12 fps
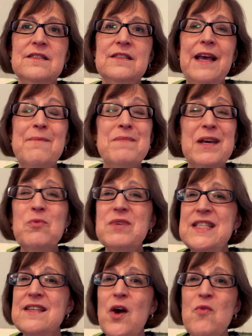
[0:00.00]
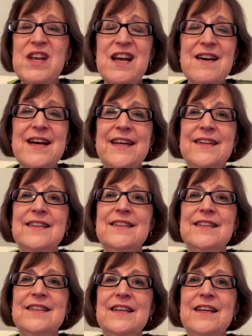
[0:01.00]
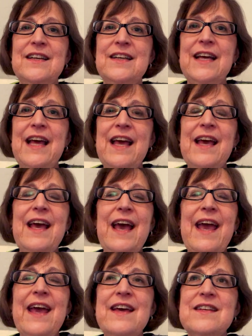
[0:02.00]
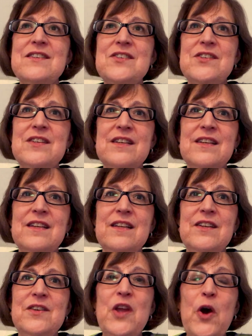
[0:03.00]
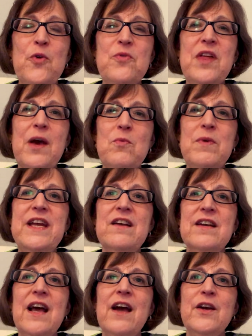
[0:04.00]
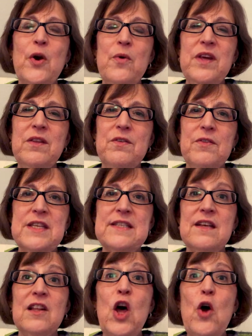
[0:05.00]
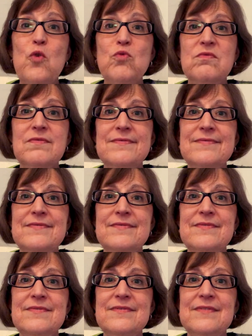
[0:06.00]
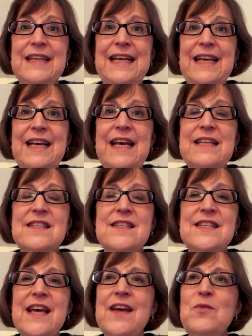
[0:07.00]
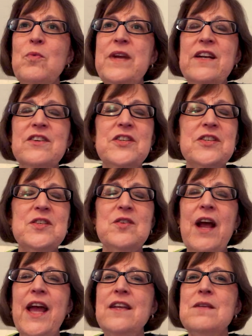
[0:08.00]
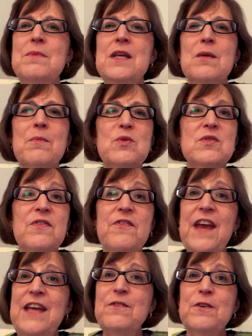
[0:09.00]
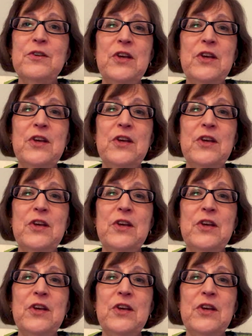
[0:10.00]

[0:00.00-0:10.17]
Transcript: Admit what's going on and know that we are not going through this alone. Instead, we are just trying to be the most faithful